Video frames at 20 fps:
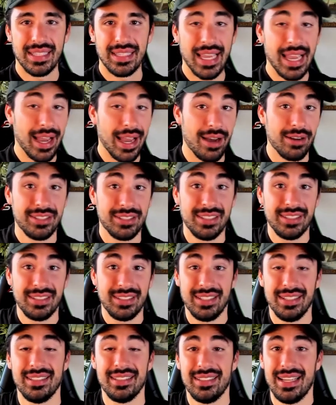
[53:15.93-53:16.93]
Yeah, I was
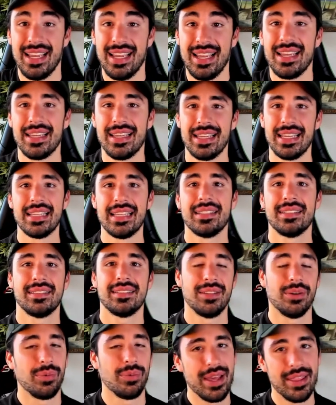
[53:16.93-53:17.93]
just gonna say
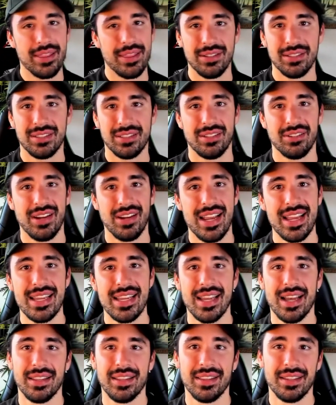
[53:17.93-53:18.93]
it's the weather's
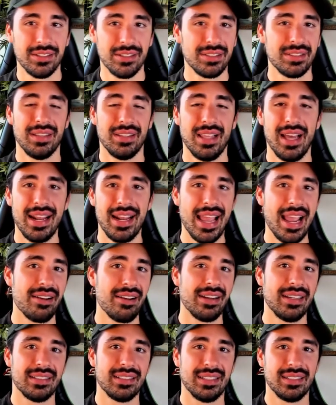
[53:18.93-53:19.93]
great. There's a lot of
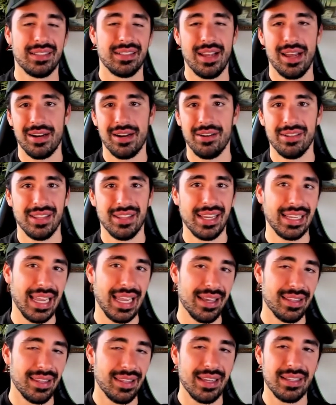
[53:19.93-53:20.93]
areas. It's not all like
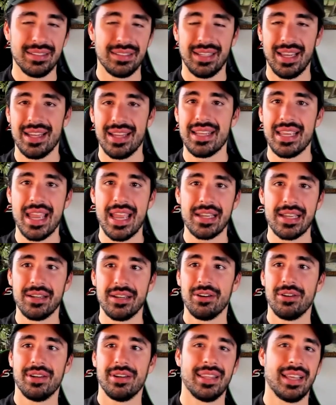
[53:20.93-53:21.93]
LA, San
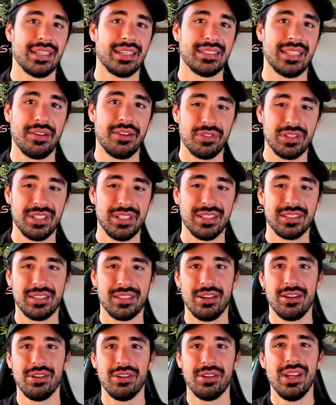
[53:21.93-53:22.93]
Diego, and like San
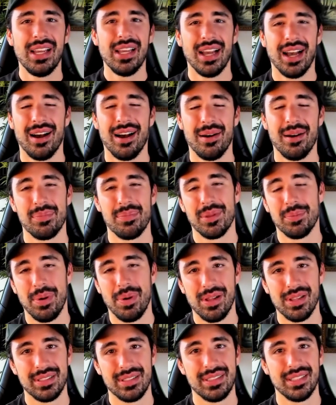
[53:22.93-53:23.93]
Francisco. Um, the
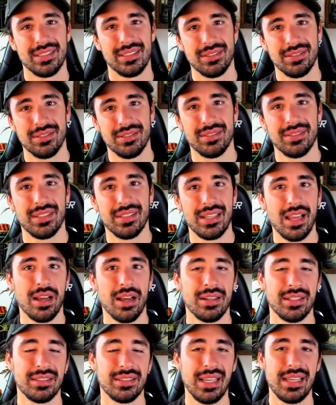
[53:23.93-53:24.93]
politics are
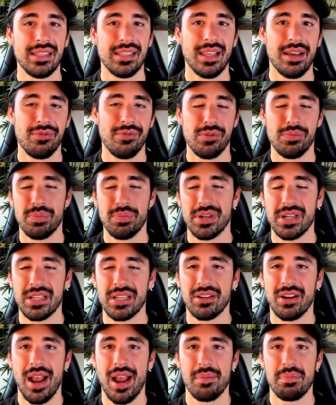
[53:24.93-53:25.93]
on a state level
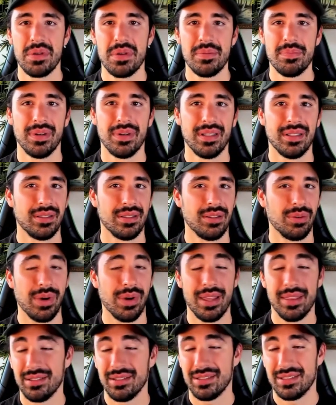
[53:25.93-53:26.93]
pretty crappy, but the
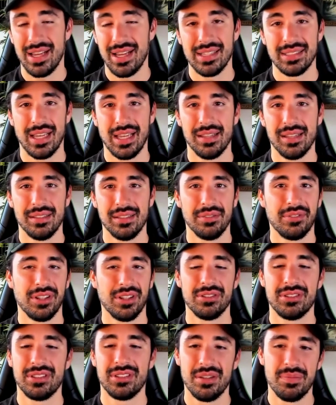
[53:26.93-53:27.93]
weather's nice. I live
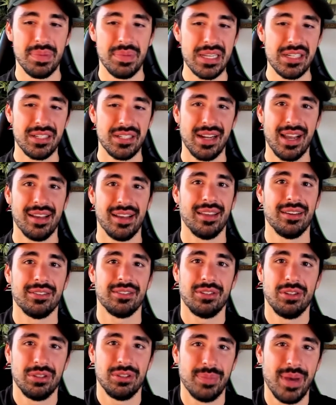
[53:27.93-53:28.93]
close to the beach now. That
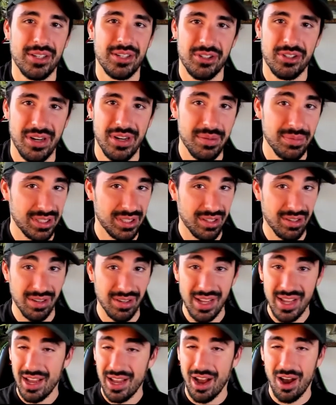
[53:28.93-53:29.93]
was always my dream.
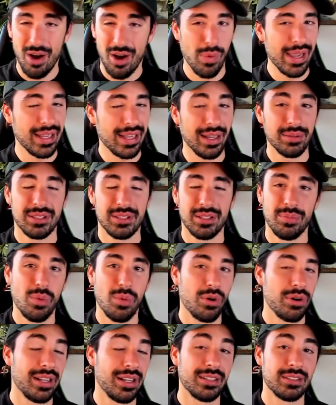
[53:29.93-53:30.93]
So I'll wake up some
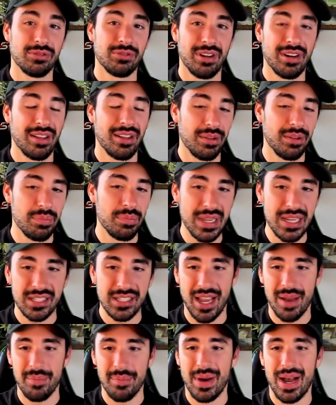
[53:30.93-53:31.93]
mornings, run on the
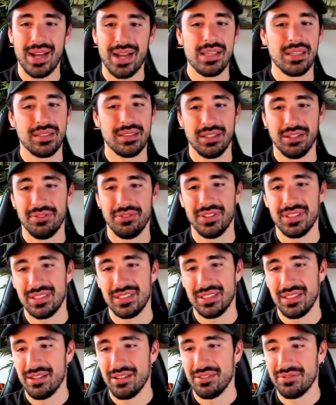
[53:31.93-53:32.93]
beach. I body surf and
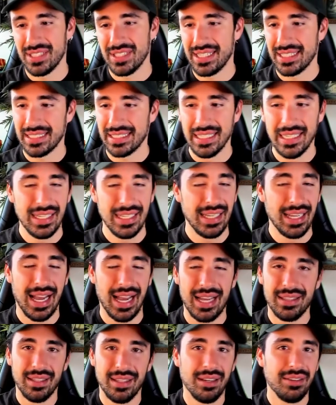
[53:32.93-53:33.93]
stuff. Like
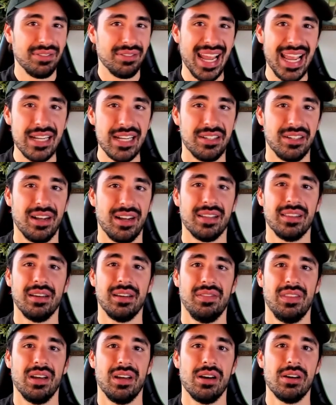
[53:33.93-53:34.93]
I love nature. I
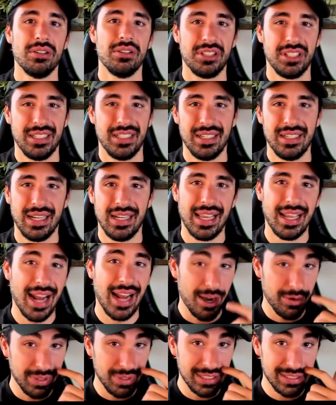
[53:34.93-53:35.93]
love the ocean. And
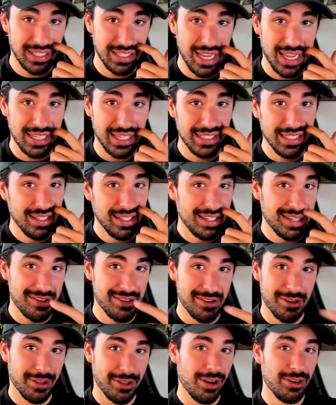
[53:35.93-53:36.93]
I always say,
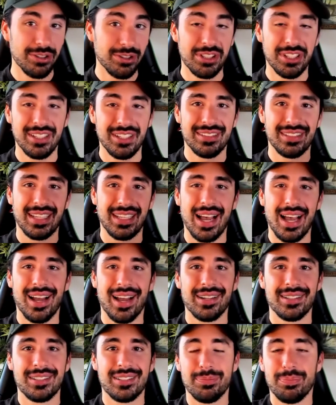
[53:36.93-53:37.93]
you know, the ocean is
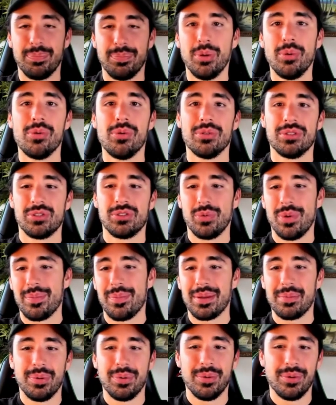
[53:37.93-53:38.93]
God's pool,
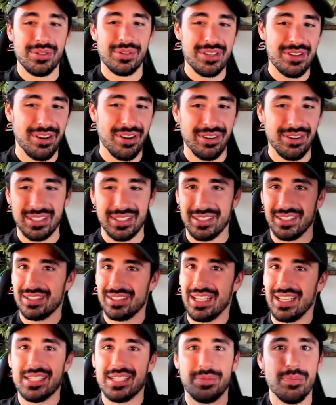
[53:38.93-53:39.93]
swimming pool. You know, it's
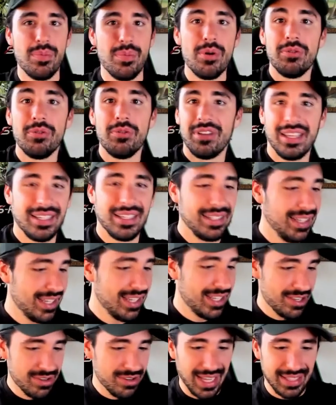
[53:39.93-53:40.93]
just it's moving.
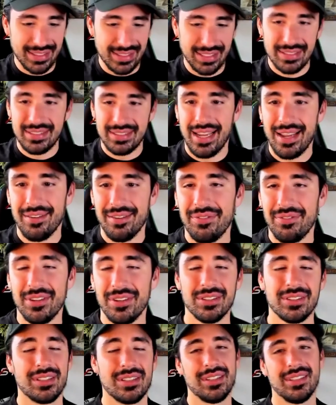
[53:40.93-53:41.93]
You got the sand
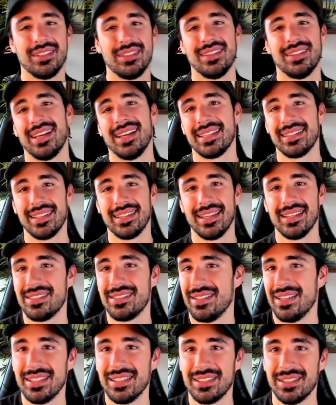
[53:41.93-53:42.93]
feels good. Like
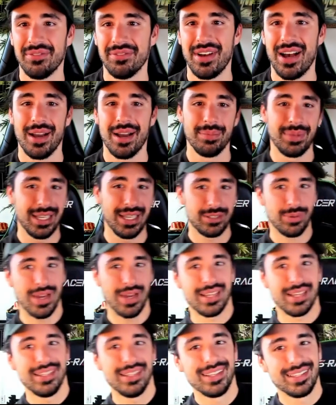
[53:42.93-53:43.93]
it's it's a vibe. That's
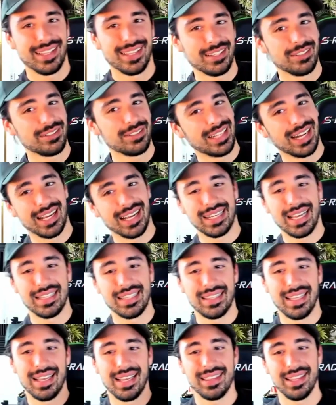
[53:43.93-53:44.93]
why, like you said, I
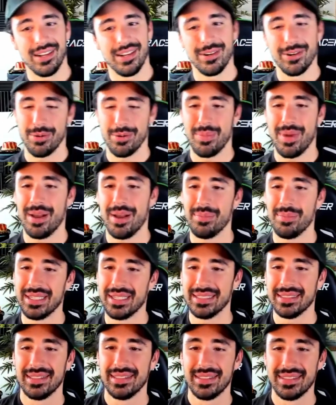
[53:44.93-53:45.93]
got that there to remind
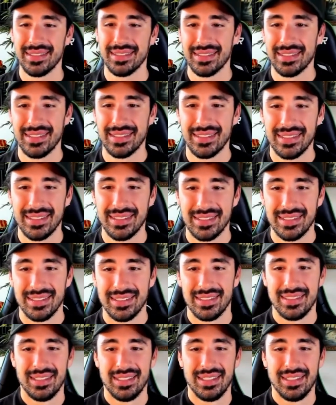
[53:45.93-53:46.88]
me. Hell yeah!